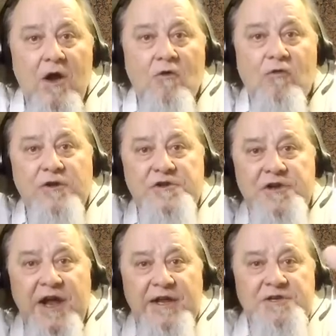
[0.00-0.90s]
for
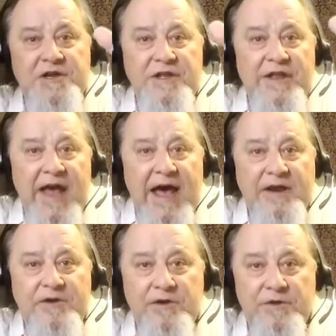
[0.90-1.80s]
changing the
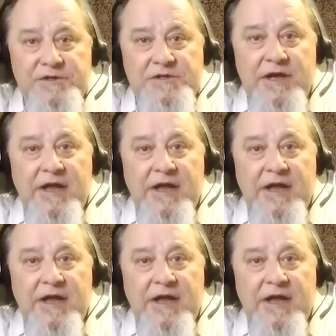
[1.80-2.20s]
attitudes